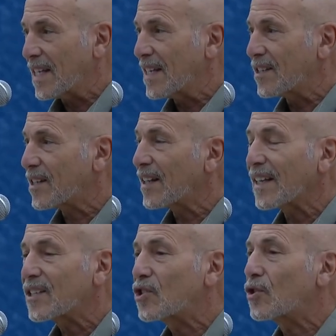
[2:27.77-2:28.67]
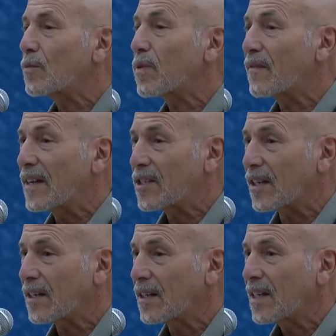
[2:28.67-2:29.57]
is let's do
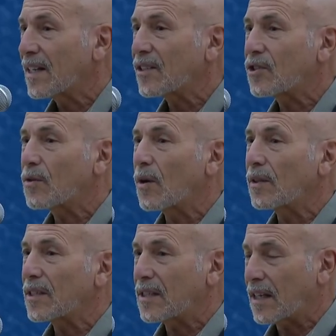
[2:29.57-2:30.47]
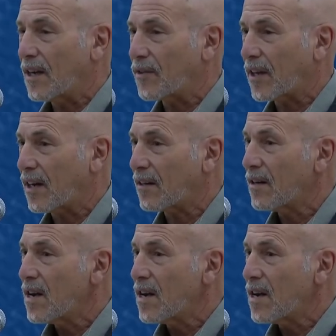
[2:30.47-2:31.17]
prevention. Let's do holistic healthcare.